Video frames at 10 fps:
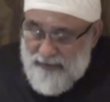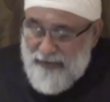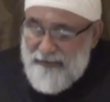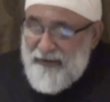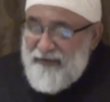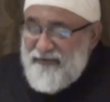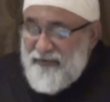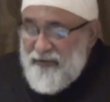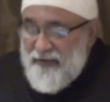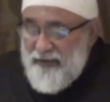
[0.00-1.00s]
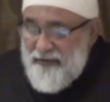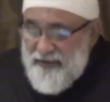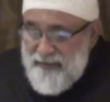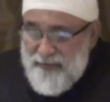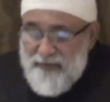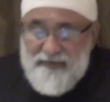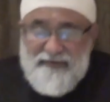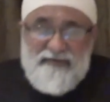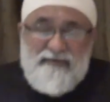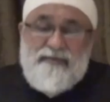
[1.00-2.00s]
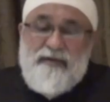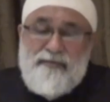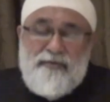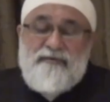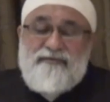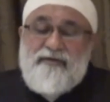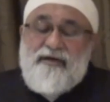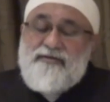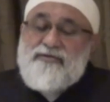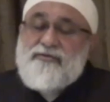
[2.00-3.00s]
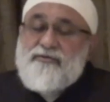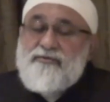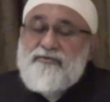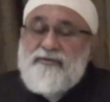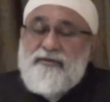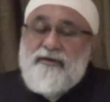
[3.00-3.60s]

And therefore, it's important for us to